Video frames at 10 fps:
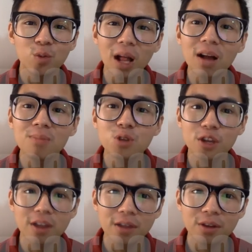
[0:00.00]
welcome to
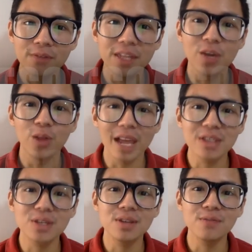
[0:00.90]
another video
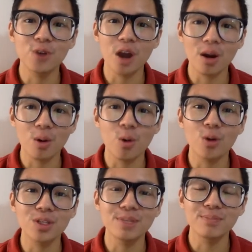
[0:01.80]
lesson for our
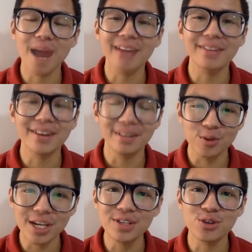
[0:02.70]
course in Practical
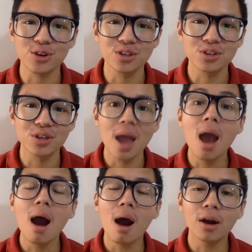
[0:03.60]
Research.
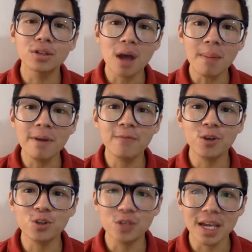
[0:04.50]
Our topic
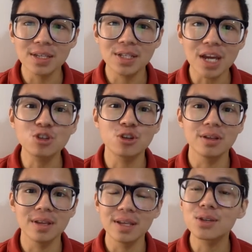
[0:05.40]
for today's
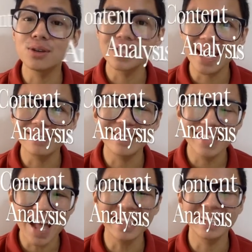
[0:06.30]
session is content
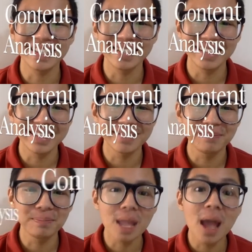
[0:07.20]
analysis.
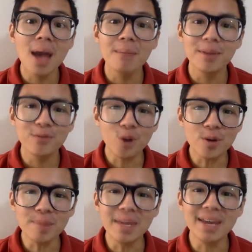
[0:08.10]
Before
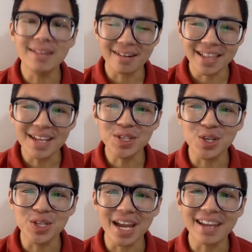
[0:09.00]
we begin our
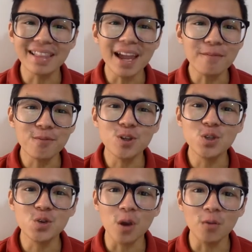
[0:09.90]
lesson, I'd like
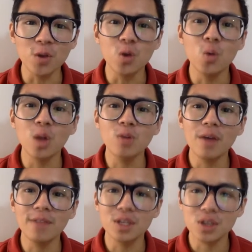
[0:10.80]
first to review what we
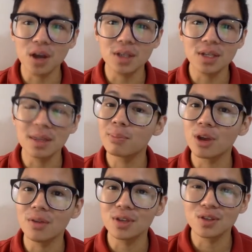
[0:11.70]
have discussed in the
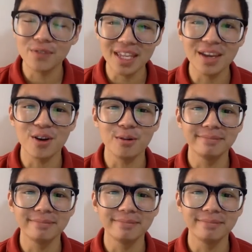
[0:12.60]
previous video.